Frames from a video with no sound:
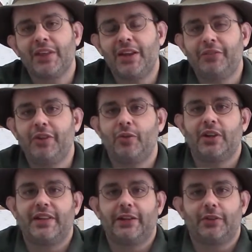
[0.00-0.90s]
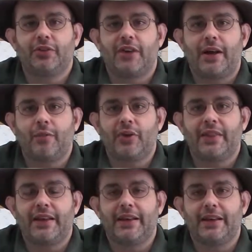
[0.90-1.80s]
you definitely want to take a little time when
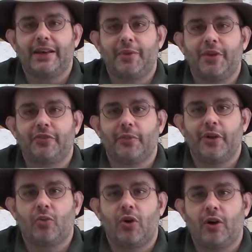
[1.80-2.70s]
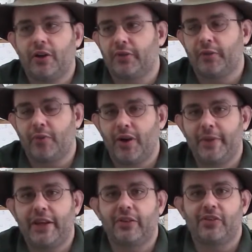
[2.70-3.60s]
they come in from their walk or from
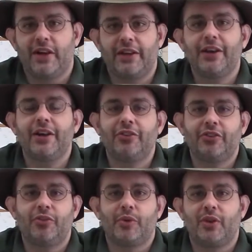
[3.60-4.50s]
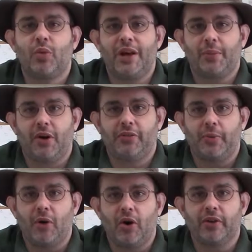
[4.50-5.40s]
romping outside, just to really wipe off
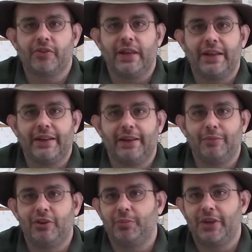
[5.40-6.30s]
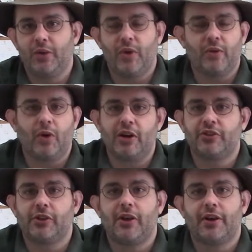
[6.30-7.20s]
their paws. And it can just be a wet
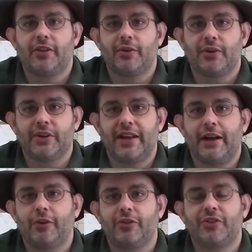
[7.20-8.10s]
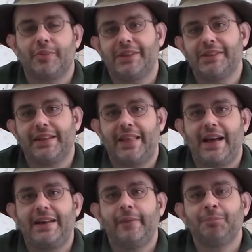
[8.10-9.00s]
washcloth or a towel or something like
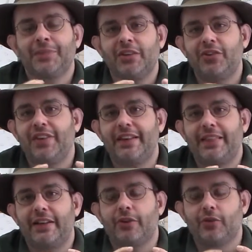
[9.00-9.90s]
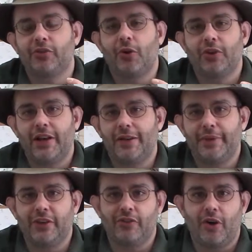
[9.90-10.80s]
that, just to get those salt
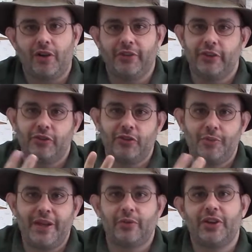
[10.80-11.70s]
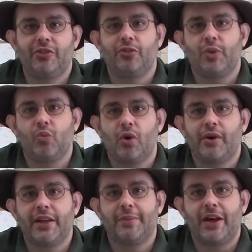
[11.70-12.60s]
compounds off. And there's two main reasons we
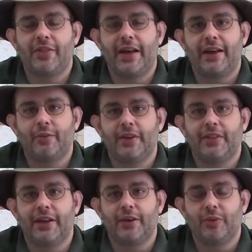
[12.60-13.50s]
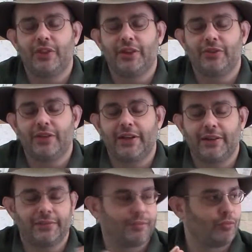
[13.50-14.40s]
worry about that with these
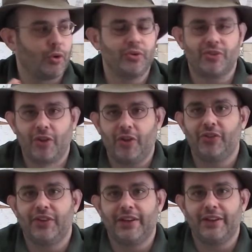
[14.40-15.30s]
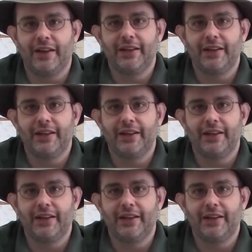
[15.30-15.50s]
road salts and